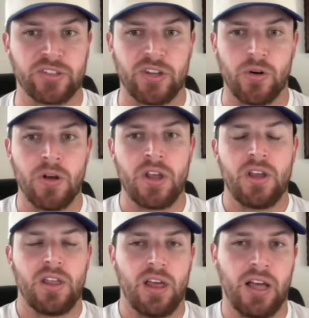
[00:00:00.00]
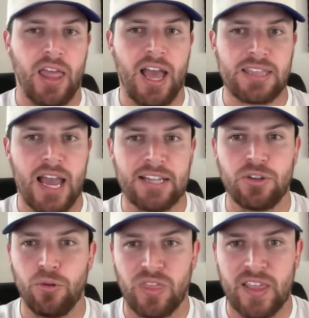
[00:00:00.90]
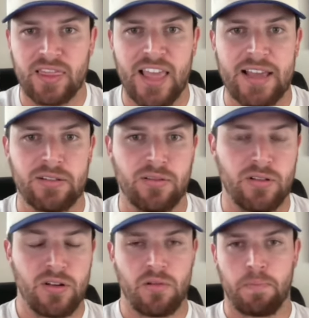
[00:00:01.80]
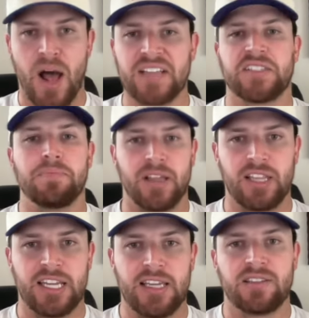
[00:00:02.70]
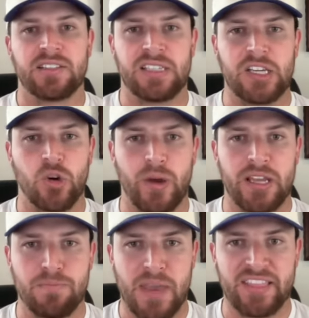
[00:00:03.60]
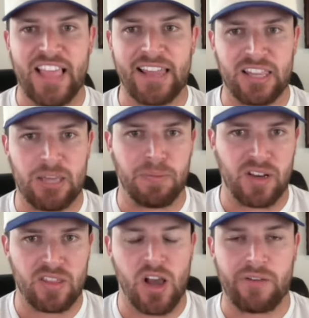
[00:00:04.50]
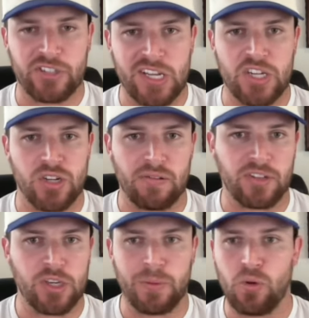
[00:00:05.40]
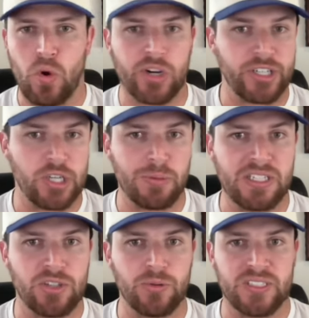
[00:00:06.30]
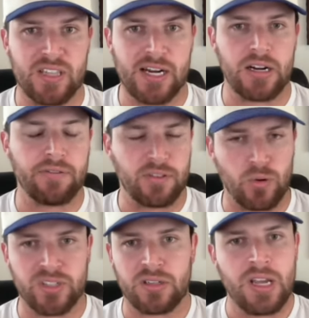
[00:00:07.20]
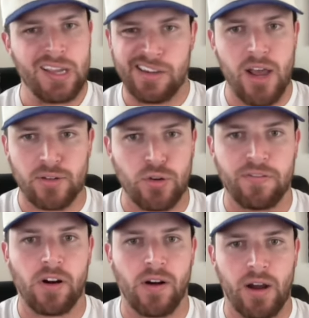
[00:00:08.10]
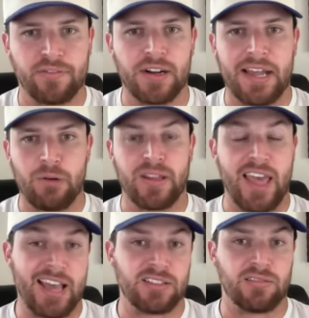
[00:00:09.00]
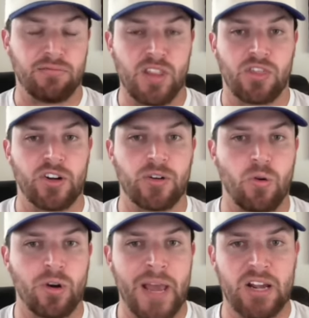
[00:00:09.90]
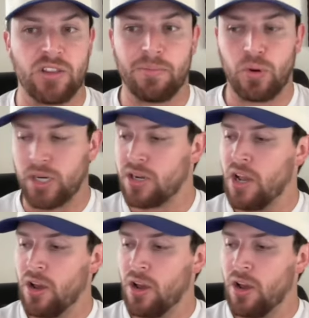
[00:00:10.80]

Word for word: So uh, I, I do think that possibility to see Quinn make that leap into the conversation of QB1 or QB2 is there. Of course, not too far off right now as the third quarterback on the board.